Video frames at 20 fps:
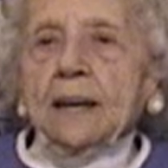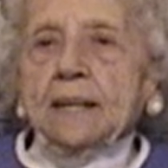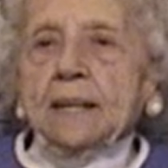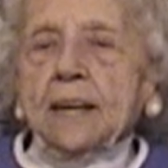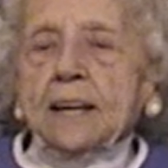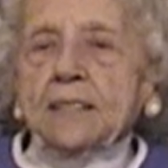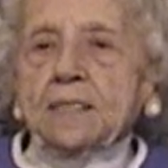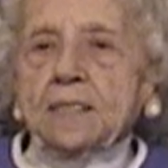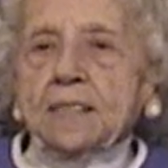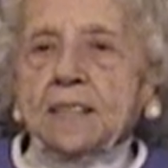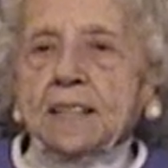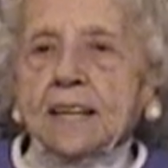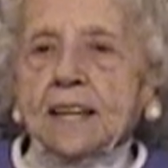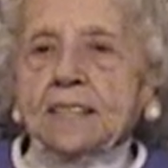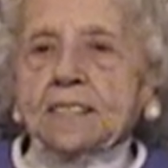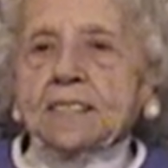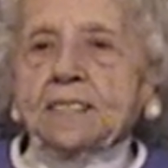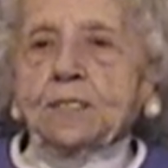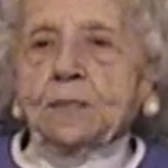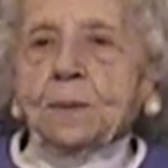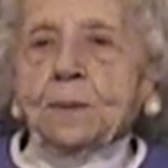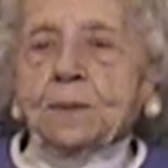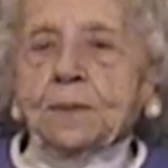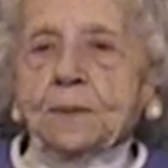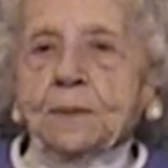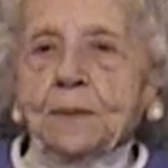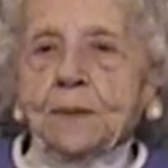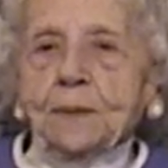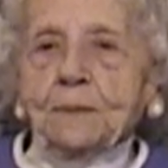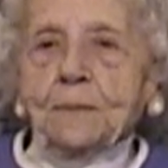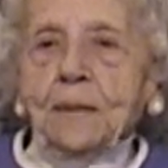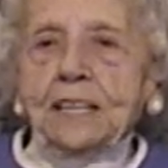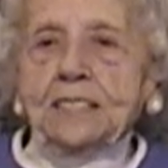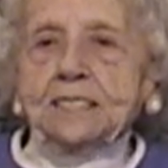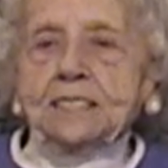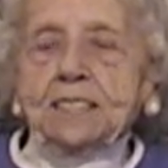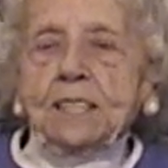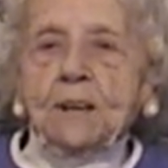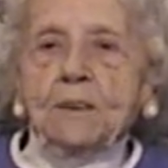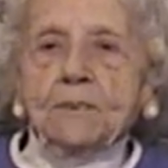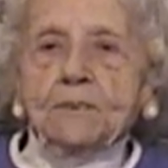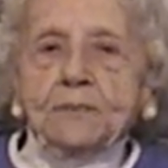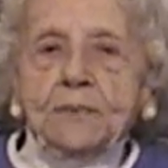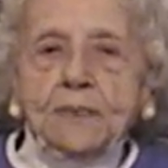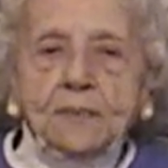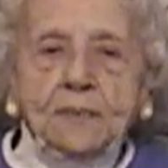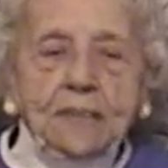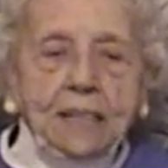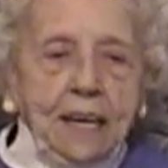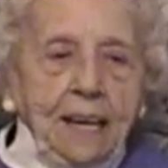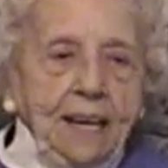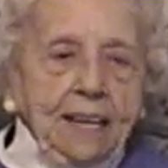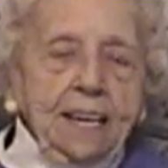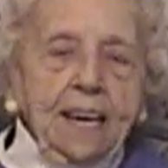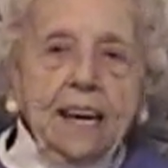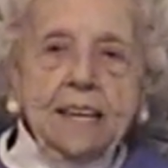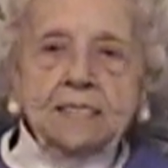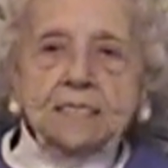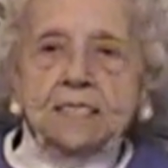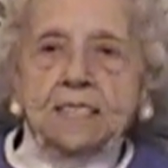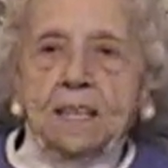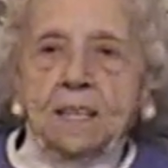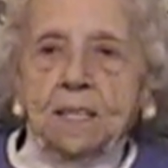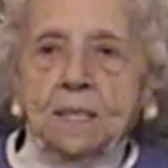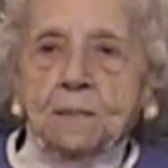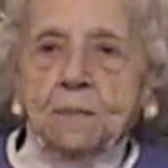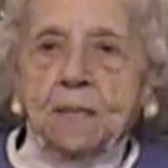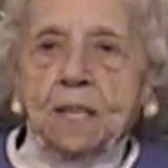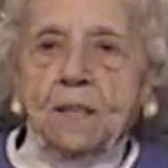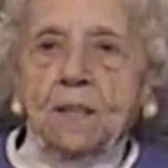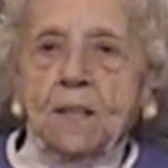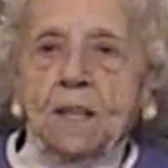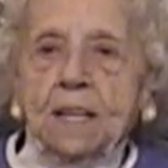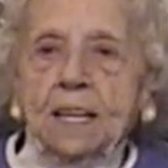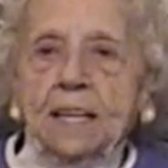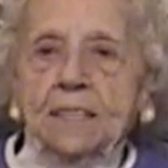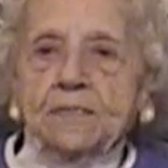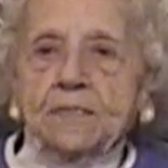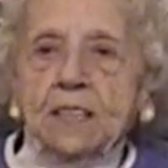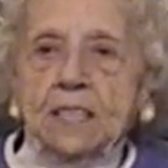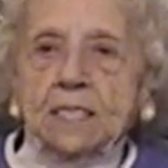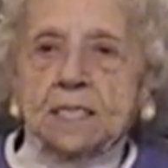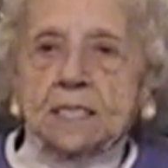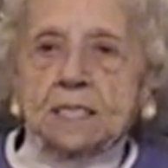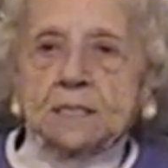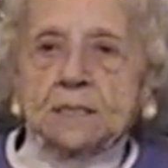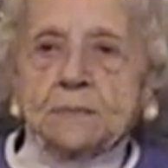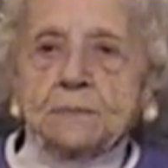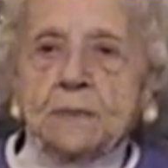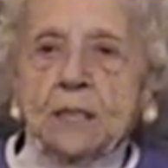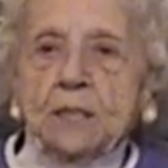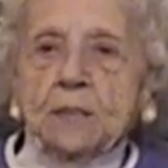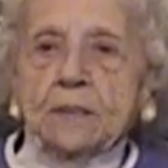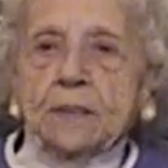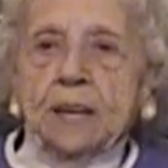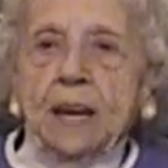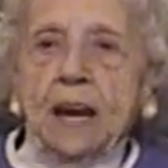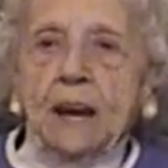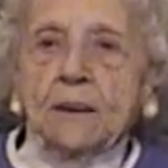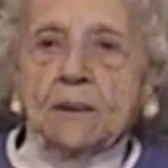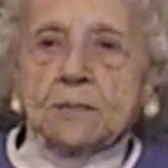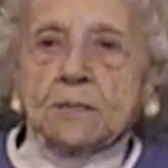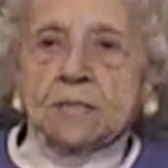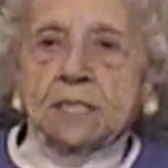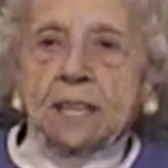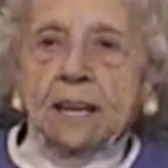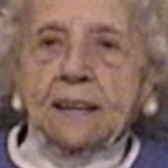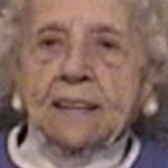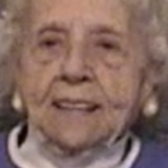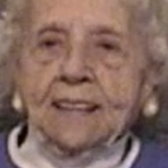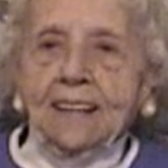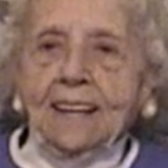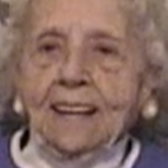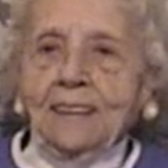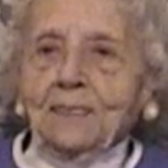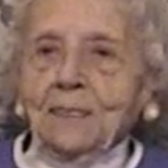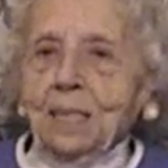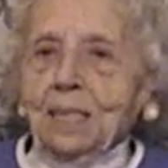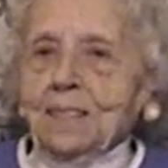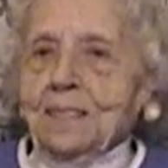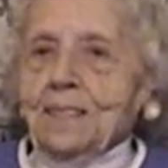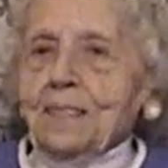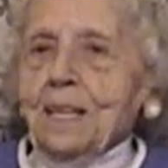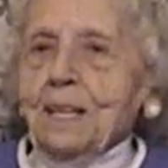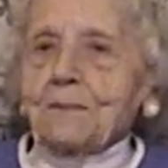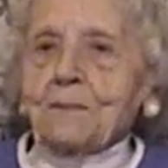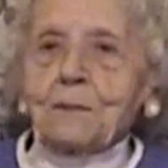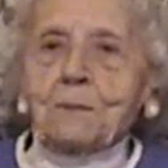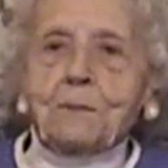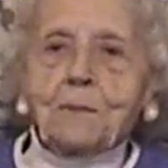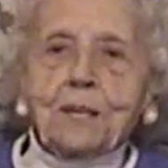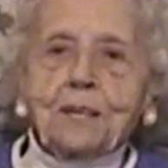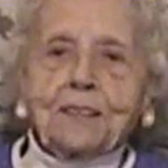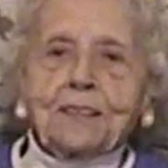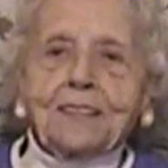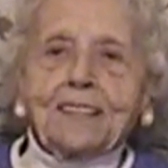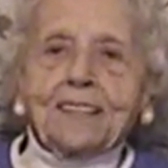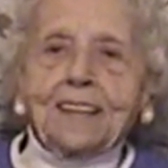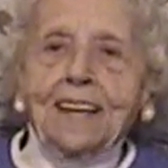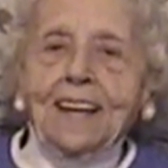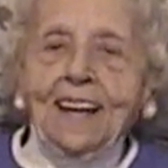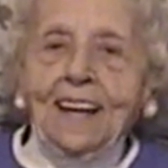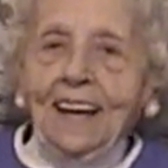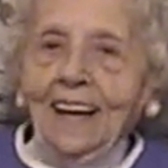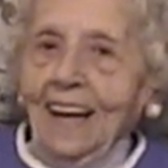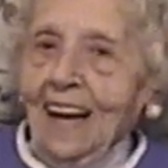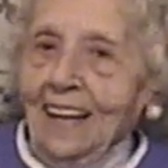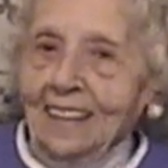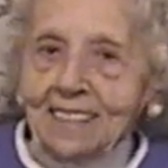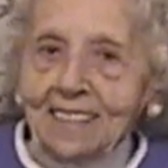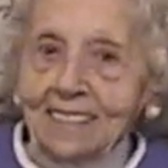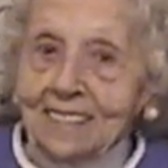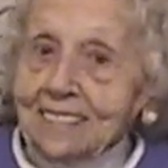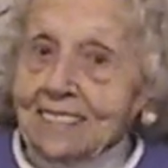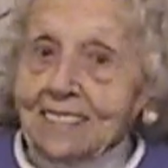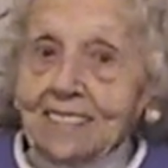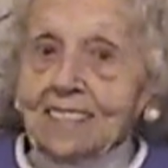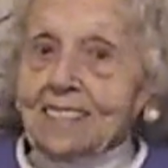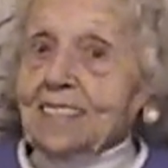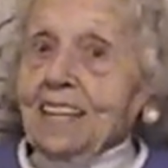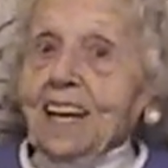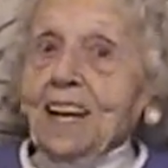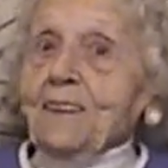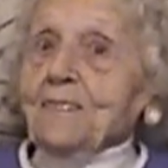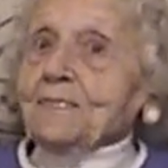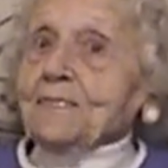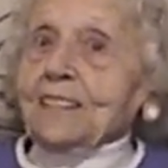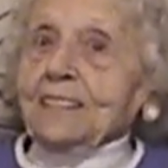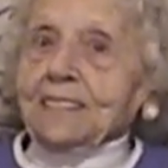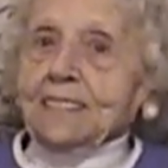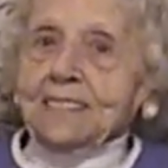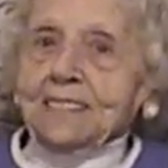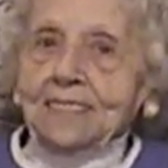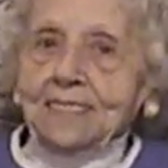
And I told myself, I can't tell them that all I'd done is milk cows. That never worked. I just didn't have none.